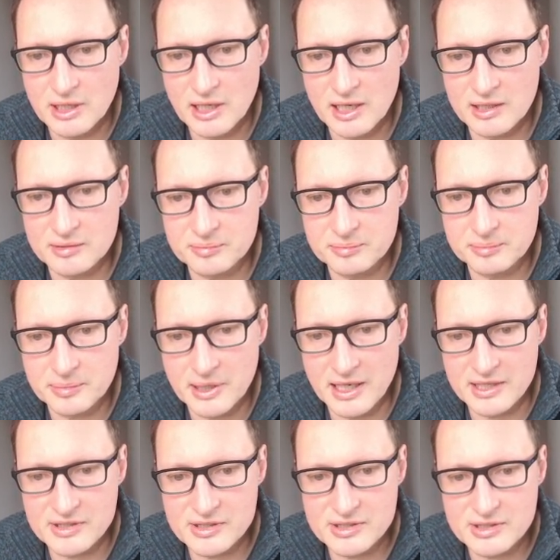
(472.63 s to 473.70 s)
and
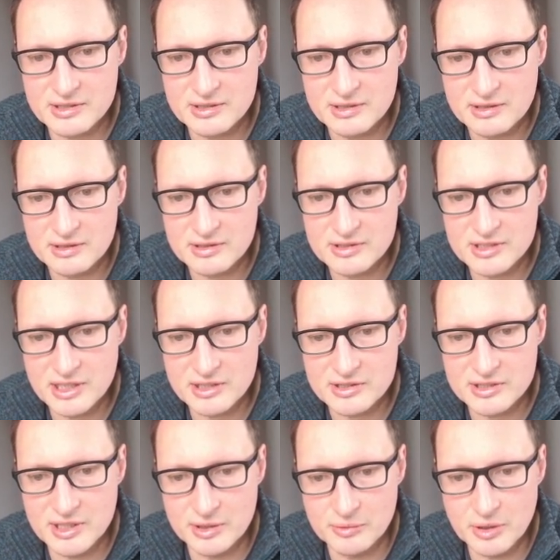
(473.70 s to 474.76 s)
plus
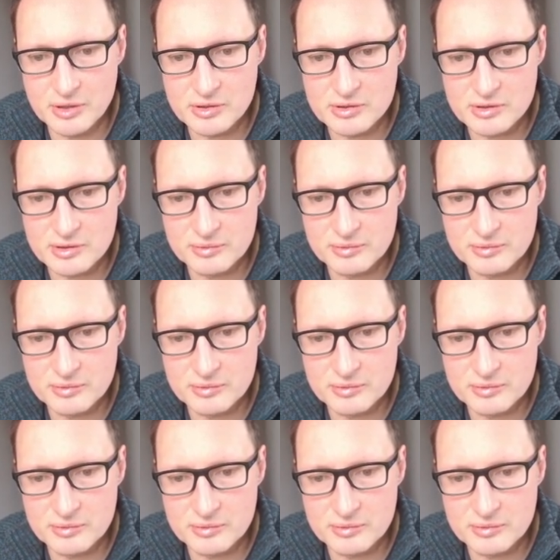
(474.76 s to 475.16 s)
Z0.